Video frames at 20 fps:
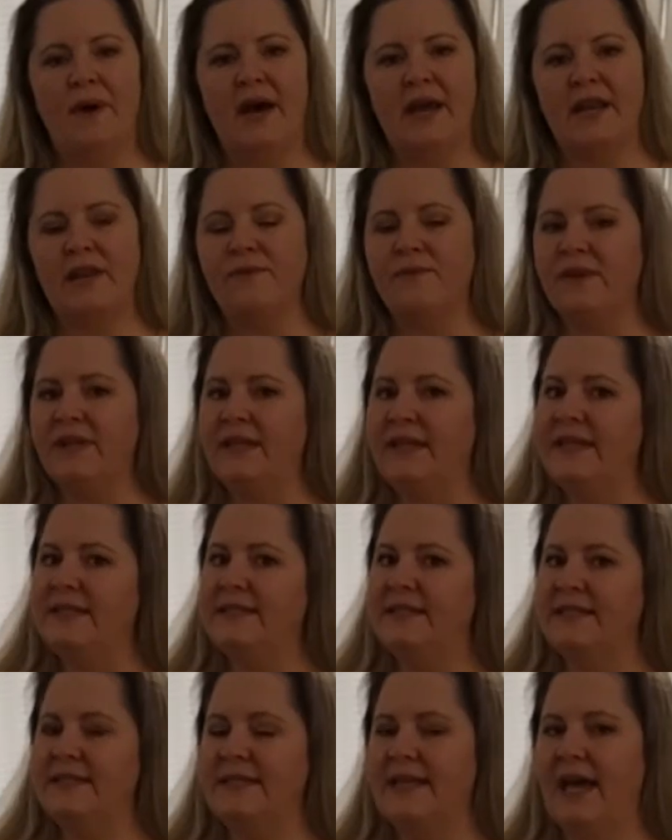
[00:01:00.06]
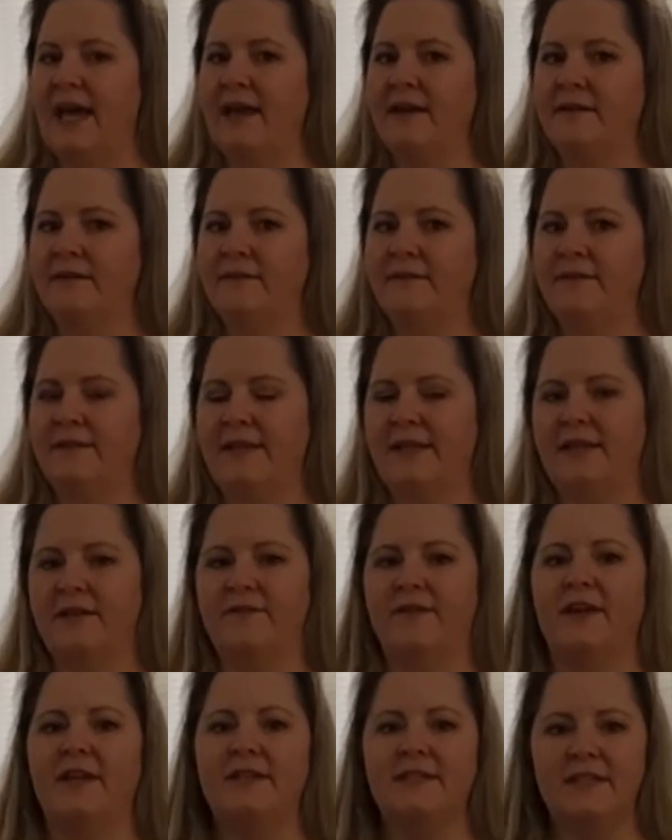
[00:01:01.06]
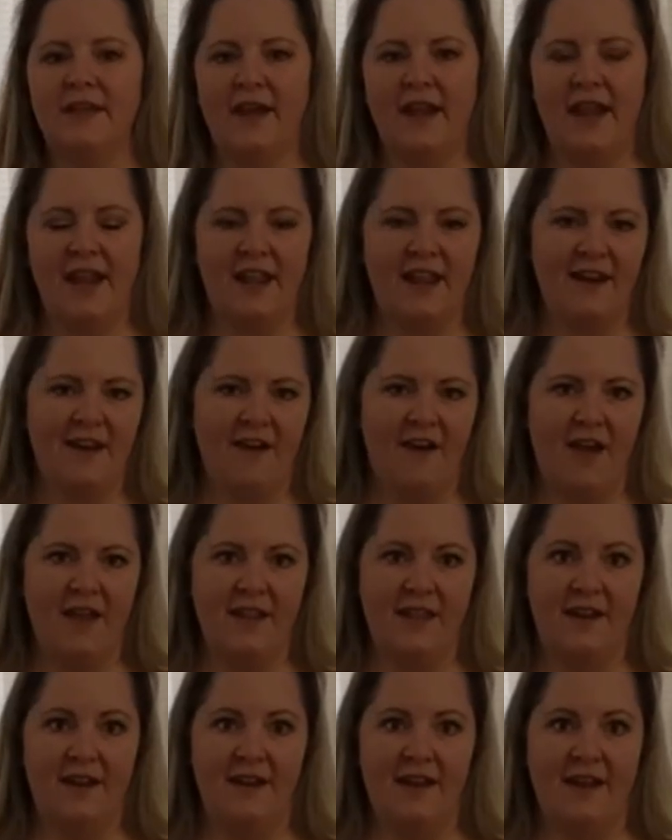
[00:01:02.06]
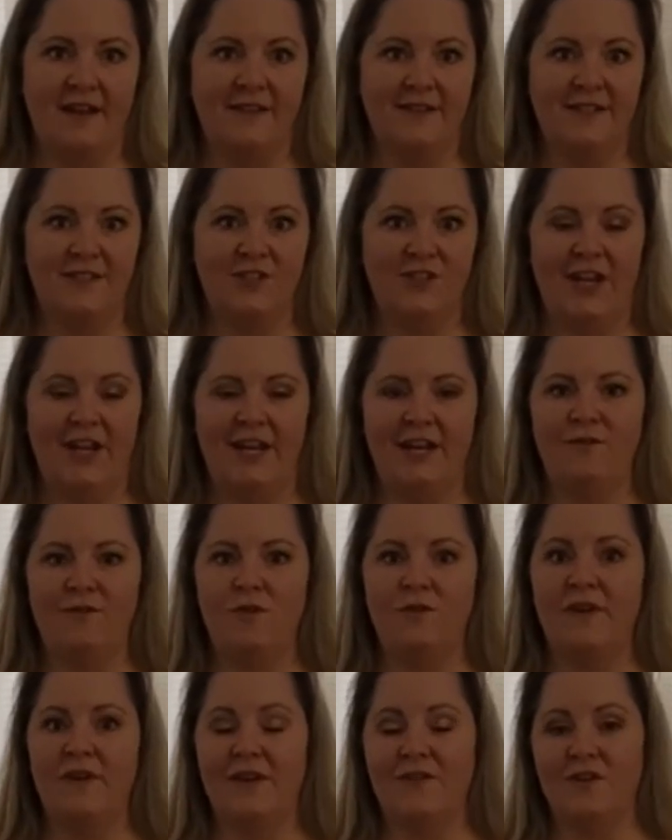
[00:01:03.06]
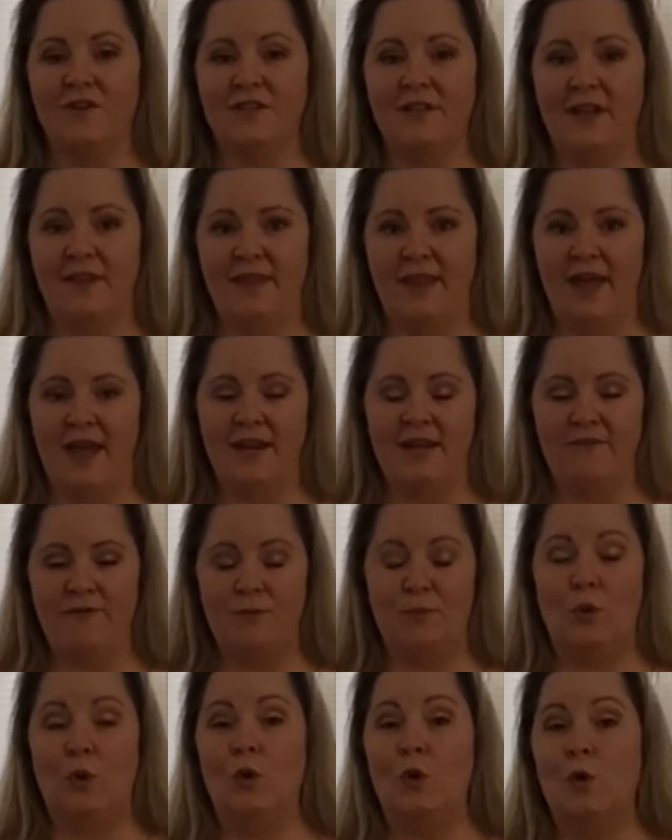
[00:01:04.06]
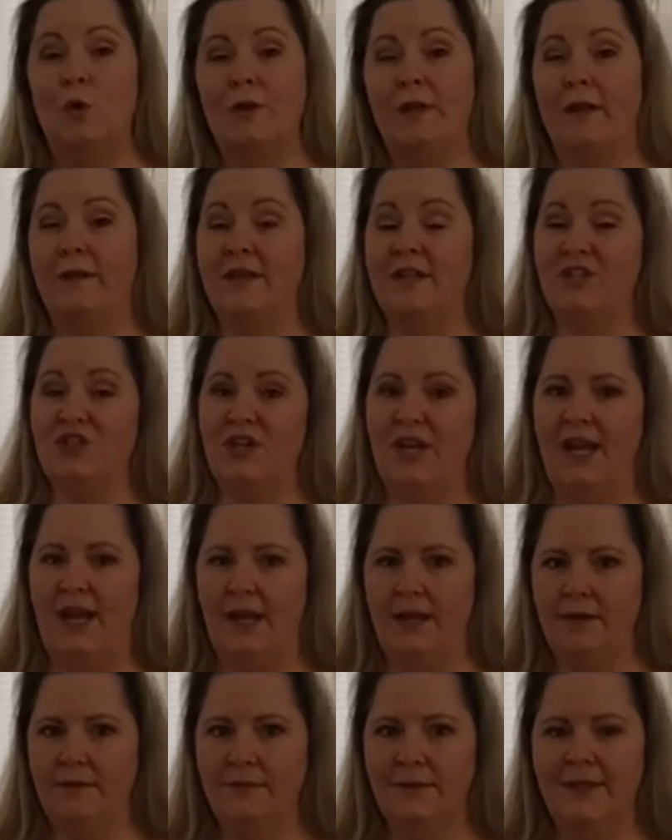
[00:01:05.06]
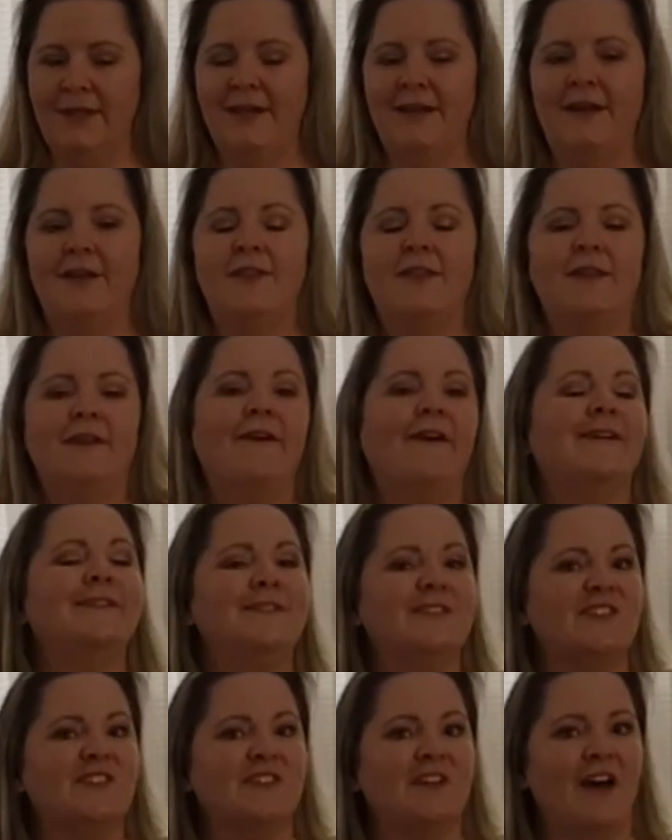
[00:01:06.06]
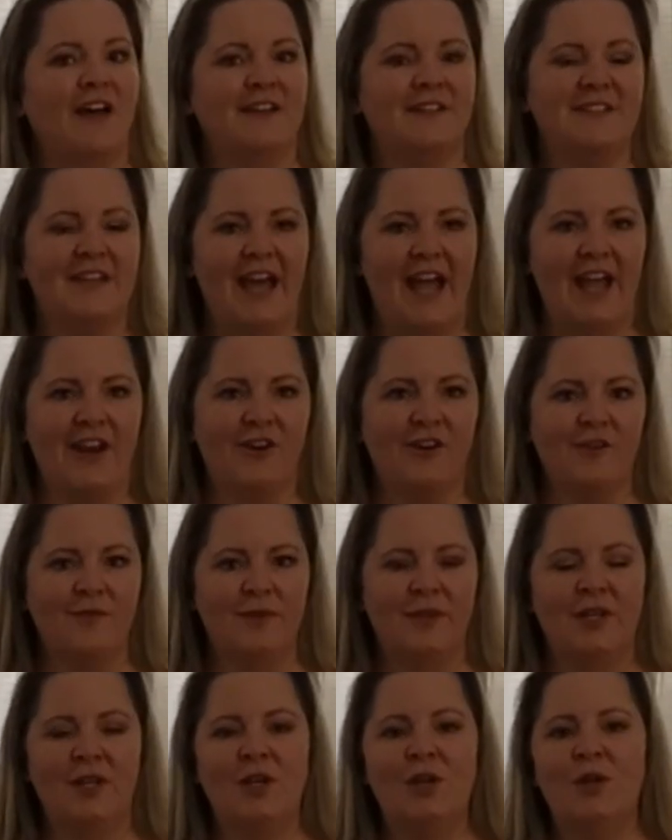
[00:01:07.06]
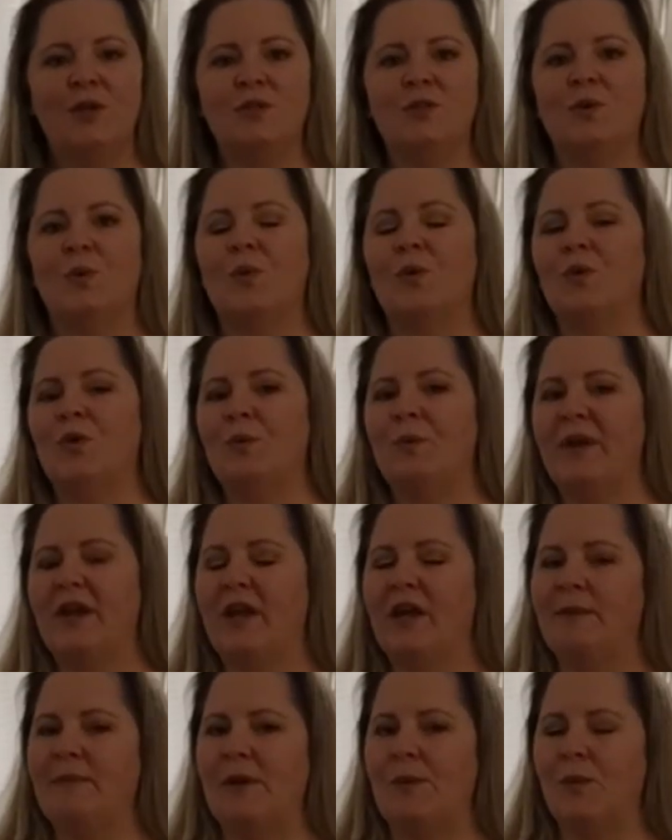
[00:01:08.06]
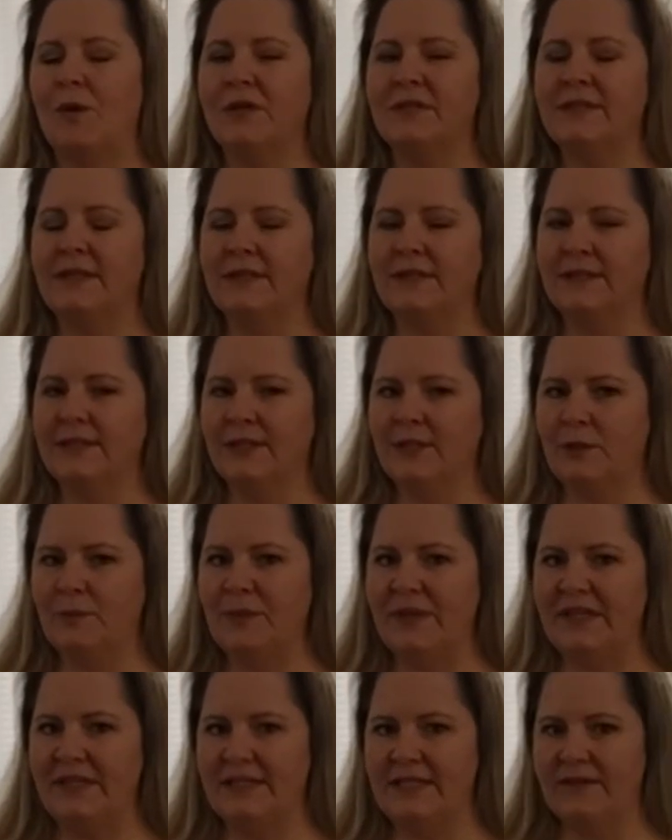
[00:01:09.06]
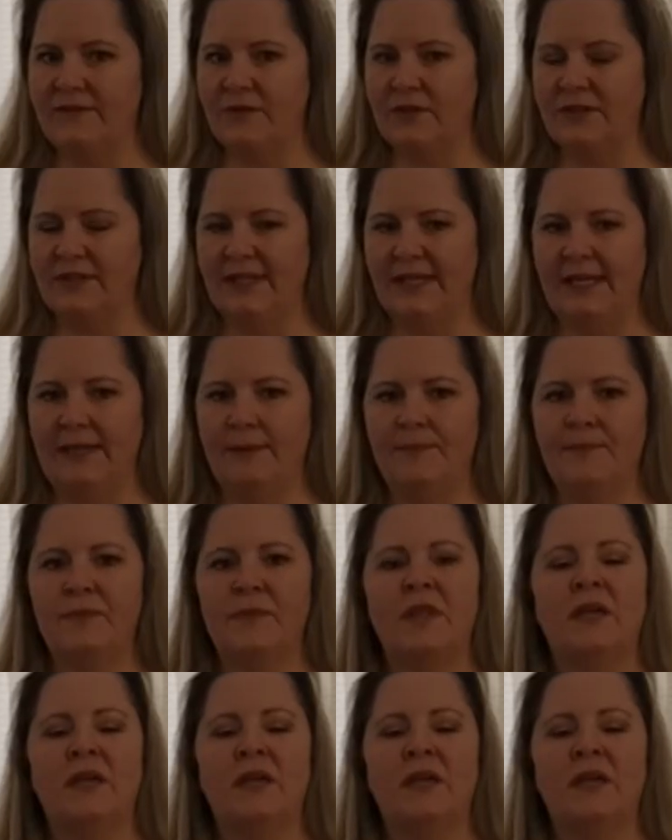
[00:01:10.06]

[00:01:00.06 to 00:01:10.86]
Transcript: body releases that. Think of untying a knot in a necklace chain. If you've ever done that and you've pulled on the chain, the knot's just gotten tighter. So orthobionomy works a little bit differently.